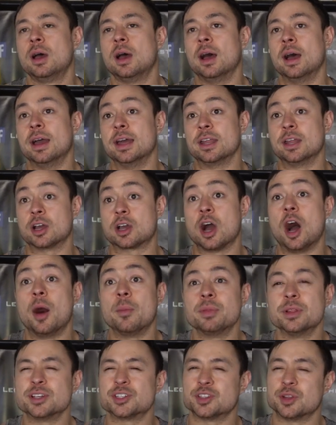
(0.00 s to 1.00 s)
uh, and
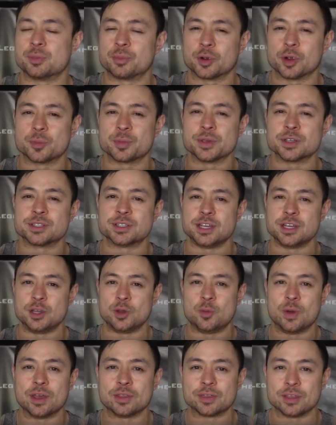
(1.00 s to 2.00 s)
accomplish the purpose that
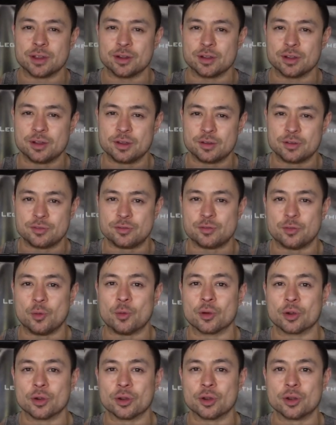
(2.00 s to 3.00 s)
you went there
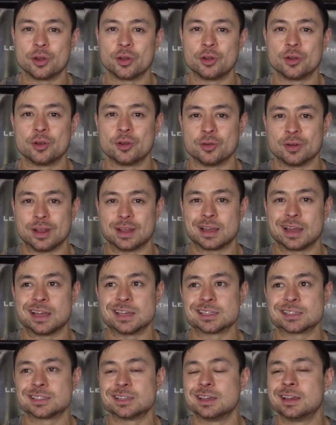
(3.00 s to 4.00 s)
for, right
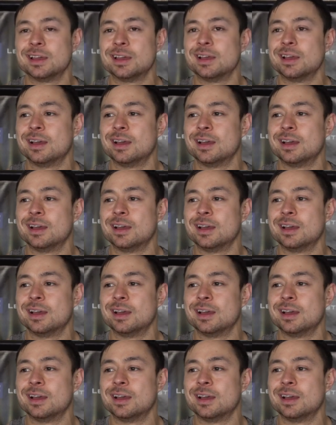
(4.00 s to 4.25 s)
guys?